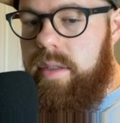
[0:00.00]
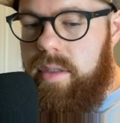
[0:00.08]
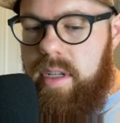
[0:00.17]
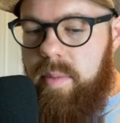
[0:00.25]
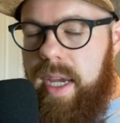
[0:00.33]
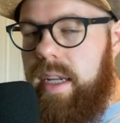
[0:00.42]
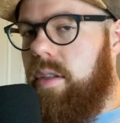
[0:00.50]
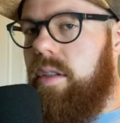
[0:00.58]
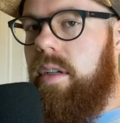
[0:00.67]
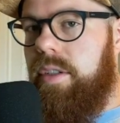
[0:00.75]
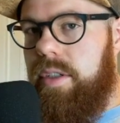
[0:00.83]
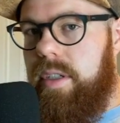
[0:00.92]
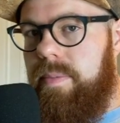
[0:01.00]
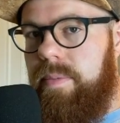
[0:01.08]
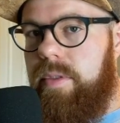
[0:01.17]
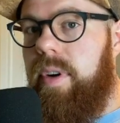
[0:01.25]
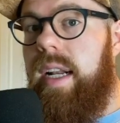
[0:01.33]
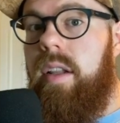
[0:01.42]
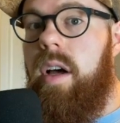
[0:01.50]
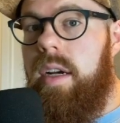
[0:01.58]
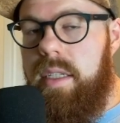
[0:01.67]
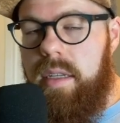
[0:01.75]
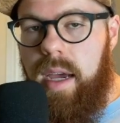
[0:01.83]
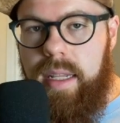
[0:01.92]
CMake installer right
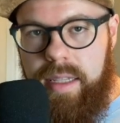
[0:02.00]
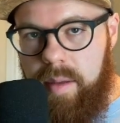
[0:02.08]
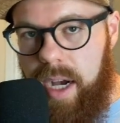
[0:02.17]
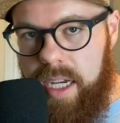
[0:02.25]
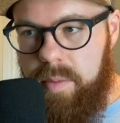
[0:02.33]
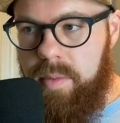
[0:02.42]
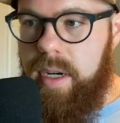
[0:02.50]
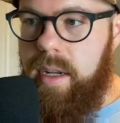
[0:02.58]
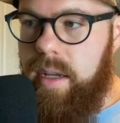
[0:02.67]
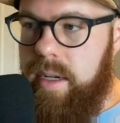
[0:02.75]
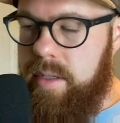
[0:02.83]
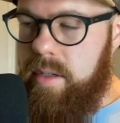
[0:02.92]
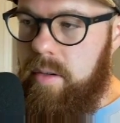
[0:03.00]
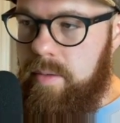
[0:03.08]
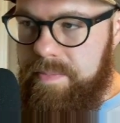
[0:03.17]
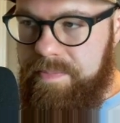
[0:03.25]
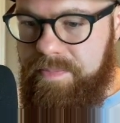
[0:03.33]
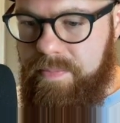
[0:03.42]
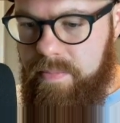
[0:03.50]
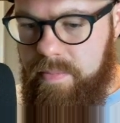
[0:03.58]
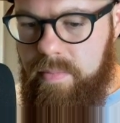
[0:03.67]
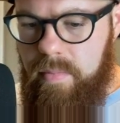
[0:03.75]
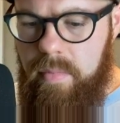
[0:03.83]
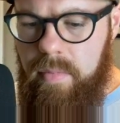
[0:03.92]
alongside libospray.so.
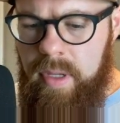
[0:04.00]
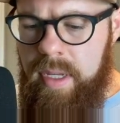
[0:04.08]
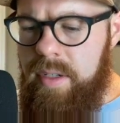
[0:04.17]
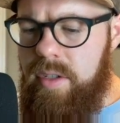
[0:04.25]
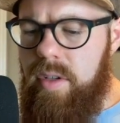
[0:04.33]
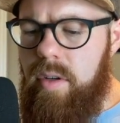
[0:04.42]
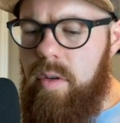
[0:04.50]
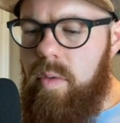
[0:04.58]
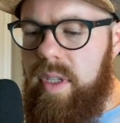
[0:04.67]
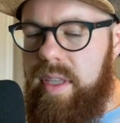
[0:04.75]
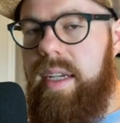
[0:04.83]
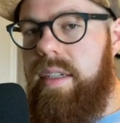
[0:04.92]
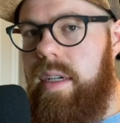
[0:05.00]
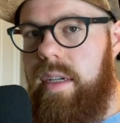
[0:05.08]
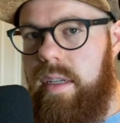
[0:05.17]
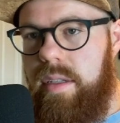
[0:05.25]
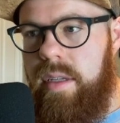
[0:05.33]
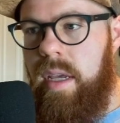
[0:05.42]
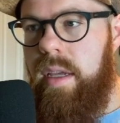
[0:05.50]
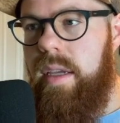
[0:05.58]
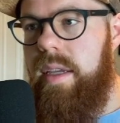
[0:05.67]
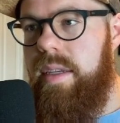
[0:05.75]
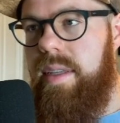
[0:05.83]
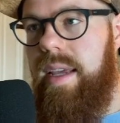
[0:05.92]
And so what that does
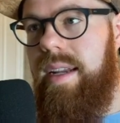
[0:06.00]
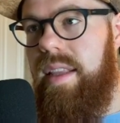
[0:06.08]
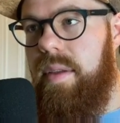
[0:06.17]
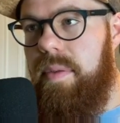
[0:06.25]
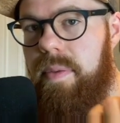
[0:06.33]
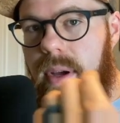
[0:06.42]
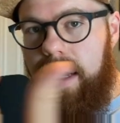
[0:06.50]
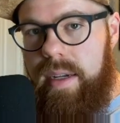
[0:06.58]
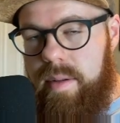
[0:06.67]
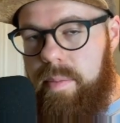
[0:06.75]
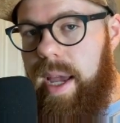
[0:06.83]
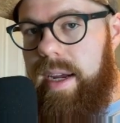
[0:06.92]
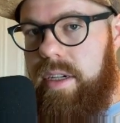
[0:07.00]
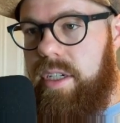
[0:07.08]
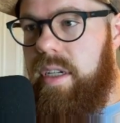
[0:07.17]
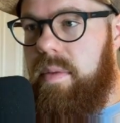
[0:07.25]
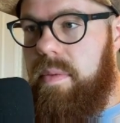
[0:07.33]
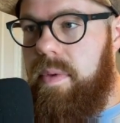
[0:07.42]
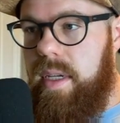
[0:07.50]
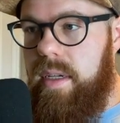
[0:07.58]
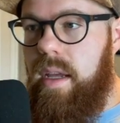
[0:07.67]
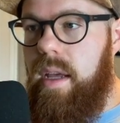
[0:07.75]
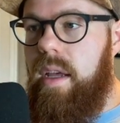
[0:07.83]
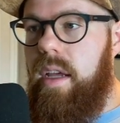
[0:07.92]
is then in the find package
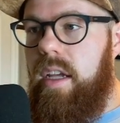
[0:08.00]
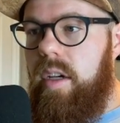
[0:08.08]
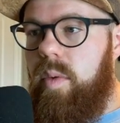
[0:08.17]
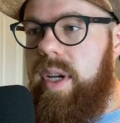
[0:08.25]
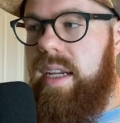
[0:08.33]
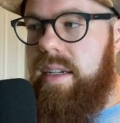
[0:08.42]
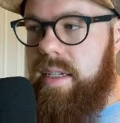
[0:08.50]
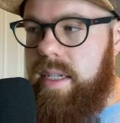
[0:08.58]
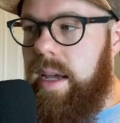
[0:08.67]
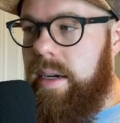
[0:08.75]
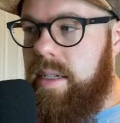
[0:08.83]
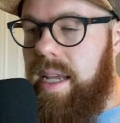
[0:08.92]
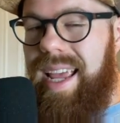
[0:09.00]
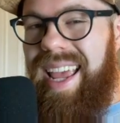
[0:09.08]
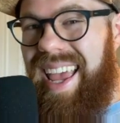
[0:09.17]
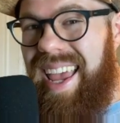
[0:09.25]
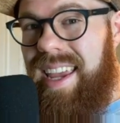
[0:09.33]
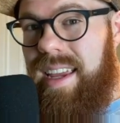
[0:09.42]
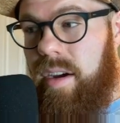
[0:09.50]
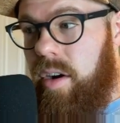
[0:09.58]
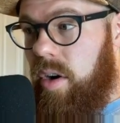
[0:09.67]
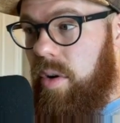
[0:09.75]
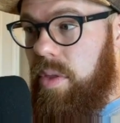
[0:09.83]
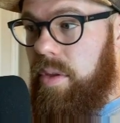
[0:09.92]
config, we can detect, hey,
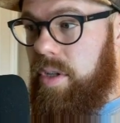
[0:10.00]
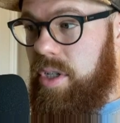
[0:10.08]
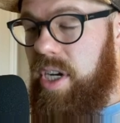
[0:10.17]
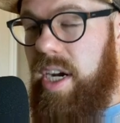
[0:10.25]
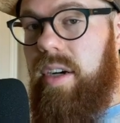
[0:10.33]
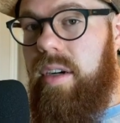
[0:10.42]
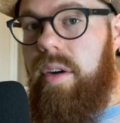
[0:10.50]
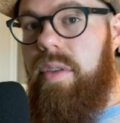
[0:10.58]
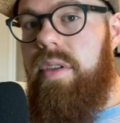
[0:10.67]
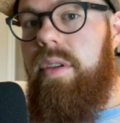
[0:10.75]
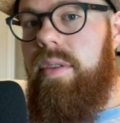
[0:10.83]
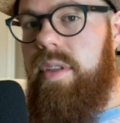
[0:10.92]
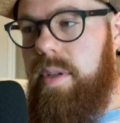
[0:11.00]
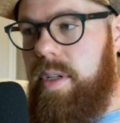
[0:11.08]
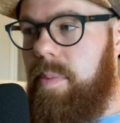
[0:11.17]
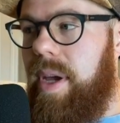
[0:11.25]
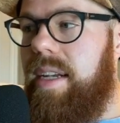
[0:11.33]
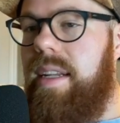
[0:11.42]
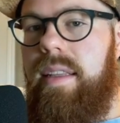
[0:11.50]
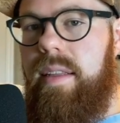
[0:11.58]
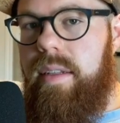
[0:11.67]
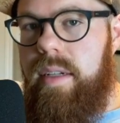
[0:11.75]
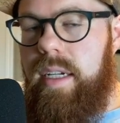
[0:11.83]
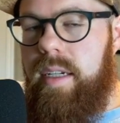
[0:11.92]
are the share are the the dependent
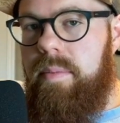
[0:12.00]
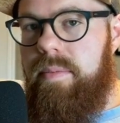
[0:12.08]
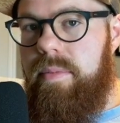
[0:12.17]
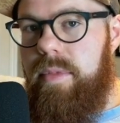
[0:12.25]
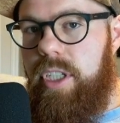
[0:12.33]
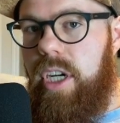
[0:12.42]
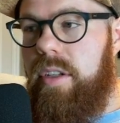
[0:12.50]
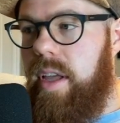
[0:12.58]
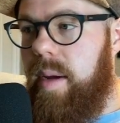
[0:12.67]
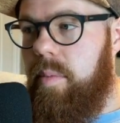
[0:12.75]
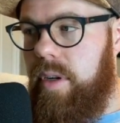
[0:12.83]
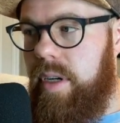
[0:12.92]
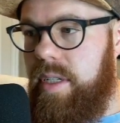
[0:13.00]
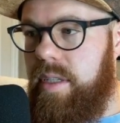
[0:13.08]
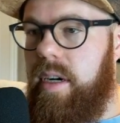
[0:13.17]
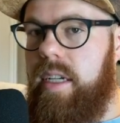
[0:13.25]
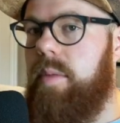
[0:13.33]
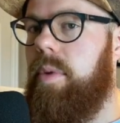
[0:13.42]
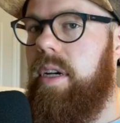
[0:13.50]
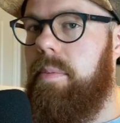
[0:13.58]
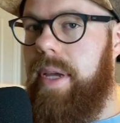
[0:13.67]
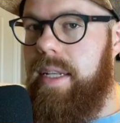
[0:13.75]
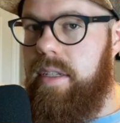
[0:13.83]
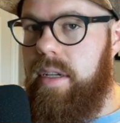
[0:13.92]
um, shared libraries that OSPRay
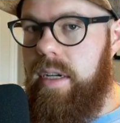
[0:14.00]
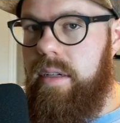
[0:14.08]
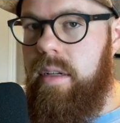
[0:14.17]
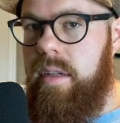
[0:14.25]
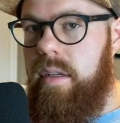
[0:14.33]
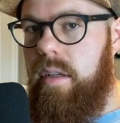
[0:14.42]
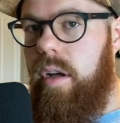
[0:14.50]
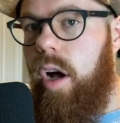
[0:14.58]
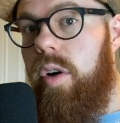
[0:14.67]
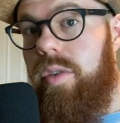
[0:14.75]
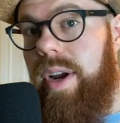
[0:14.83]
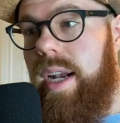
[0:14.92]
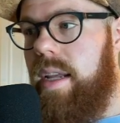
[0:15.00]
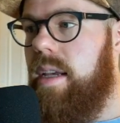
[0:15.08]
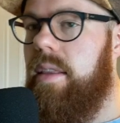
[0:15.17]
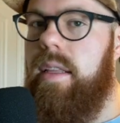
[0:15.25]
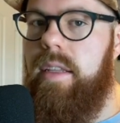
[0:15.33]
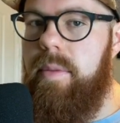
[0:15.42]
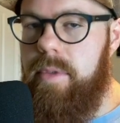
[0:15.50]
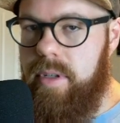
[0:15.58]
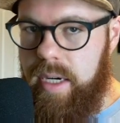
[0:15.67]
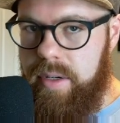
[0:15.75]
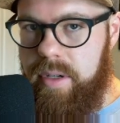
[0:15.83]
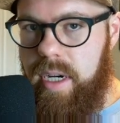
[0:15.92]
depends on already in the lib
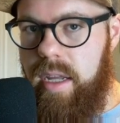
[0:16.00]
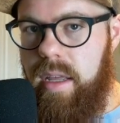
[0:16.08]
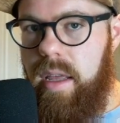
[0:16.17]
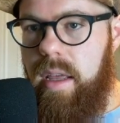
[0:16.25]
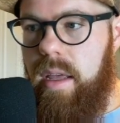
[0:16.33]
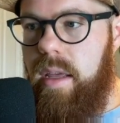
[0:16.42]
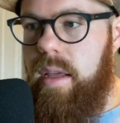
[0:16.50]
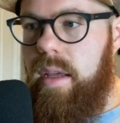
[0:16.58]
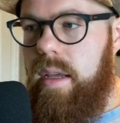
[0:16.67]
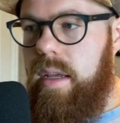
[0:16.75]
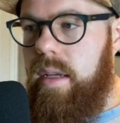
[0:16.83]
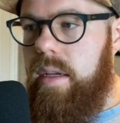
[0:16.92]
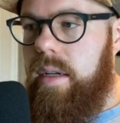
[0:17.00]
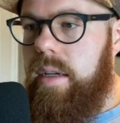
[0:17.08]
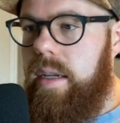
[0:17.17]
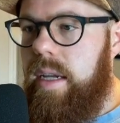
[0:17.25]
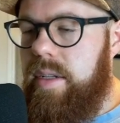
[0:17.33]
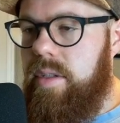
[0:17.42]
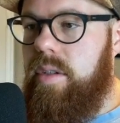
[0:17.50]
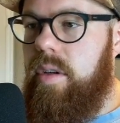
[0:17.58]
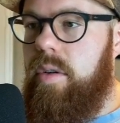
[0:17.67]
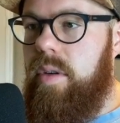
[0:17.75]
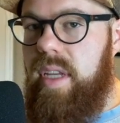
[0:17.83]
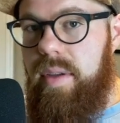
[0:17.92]
directory. And
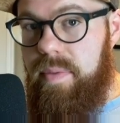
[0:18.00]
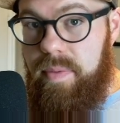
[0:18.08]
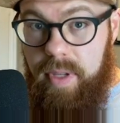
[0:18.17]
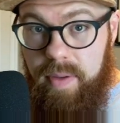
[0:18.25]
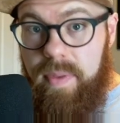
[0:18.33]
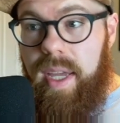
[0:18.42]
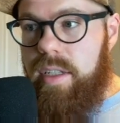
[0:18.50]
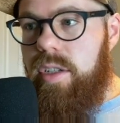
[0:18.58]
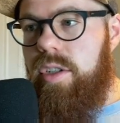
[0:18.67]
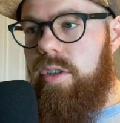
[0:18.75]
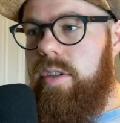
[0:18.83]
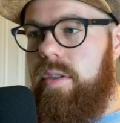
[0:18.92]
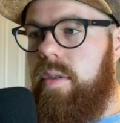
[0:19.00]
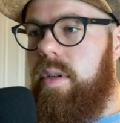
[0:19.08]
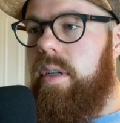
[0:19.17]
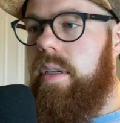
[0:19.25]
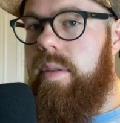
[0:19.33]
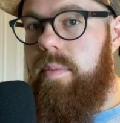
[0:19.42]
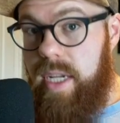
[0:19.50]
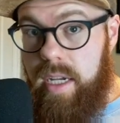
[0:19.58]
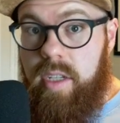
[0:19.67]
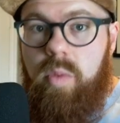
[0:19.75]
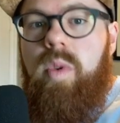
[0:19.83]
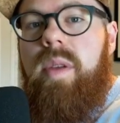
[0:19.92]
so if if that's true, if
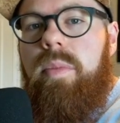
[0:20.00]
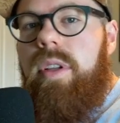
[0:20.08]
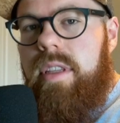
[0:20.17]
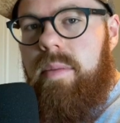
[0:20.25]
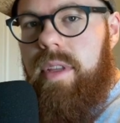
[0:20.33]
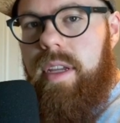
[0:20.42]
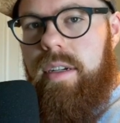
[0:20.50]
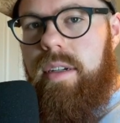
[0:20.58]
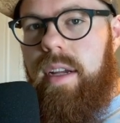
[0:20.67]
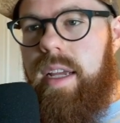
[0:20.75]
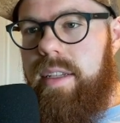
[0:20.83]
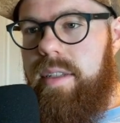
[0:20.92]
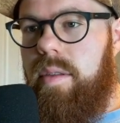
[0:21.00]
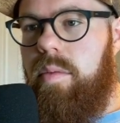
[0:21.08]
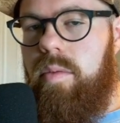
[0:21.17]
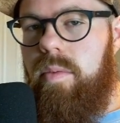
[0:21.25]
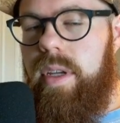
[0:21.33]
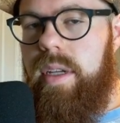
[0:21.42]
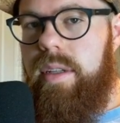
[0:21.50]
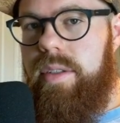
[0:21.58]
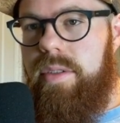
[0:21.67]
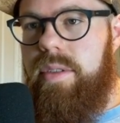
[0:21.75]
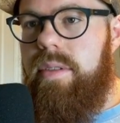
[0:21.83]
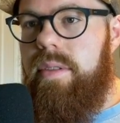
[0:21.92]
because we put them there as the
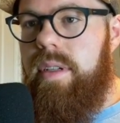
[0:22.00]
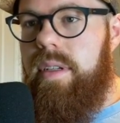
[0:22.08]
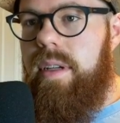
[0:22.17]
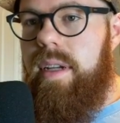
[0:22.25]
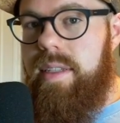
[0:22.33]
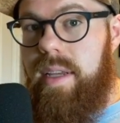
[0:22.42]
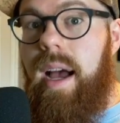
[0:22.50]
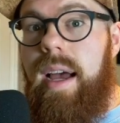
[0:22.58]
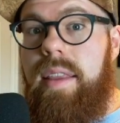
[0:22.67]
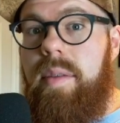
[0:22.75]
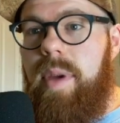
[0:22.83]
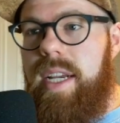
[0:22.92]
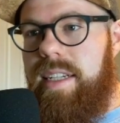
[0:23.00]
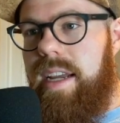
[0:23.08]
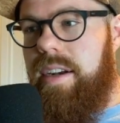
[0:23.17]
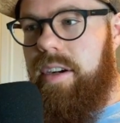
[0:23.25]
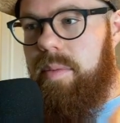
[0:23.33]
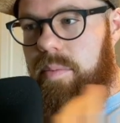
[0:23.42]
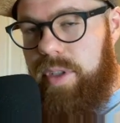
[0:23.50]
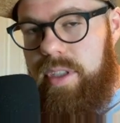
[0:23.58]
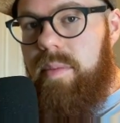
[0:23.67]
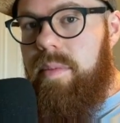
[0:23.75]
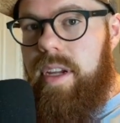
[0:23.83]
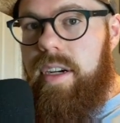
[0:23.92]
as uh, as I the maintainer put
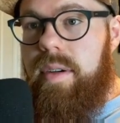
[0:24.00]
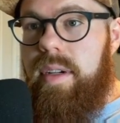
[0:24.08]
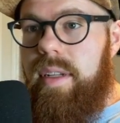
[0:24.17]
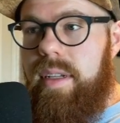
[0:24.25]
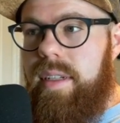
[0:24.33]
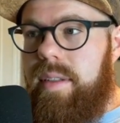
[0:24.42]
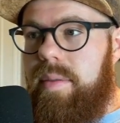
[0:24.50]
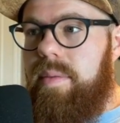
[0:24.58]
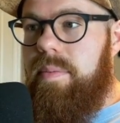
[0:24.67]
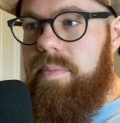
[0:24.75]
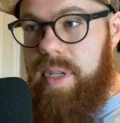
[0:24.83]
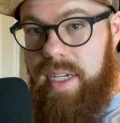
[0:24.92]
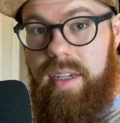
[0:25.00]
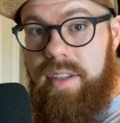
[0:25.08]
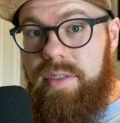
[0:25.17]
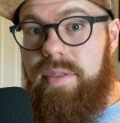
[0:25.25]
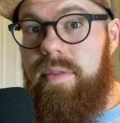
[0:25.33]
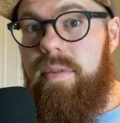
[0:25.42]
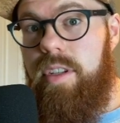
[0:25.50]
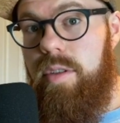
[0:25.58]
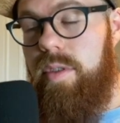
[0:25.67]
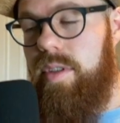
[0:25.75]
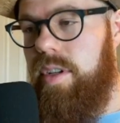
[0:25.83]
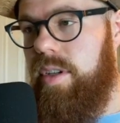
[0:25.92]
them there uh, because
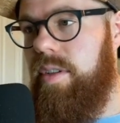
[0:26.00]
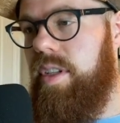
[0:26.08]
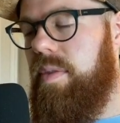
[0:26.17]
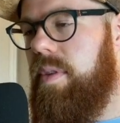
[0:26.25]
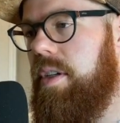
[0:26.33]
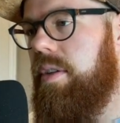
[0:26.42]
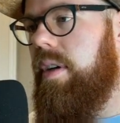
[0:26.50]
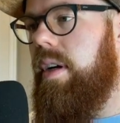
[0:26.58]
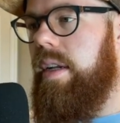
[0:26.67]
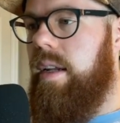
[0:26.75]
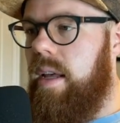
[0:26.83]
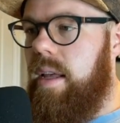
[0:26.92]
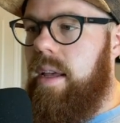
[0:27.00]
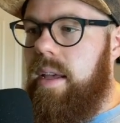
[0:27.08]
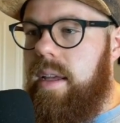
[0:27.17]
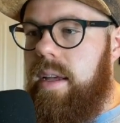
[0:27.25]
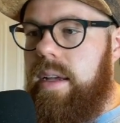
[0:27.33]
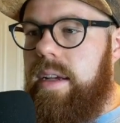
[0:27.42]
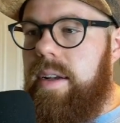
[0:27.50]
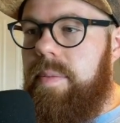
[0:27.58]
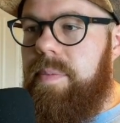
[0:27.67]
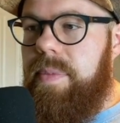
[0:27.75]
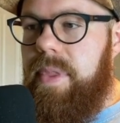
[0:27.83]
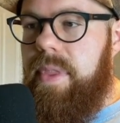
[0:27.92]
you turn this feature on,
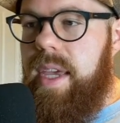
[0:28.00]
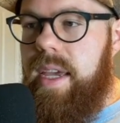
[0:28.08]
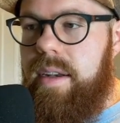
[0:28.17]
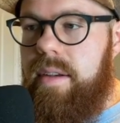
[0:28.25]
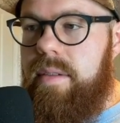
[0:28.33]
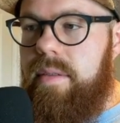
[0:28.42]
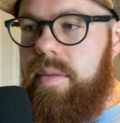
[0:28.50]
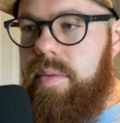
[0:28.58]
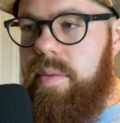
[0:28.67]
um, then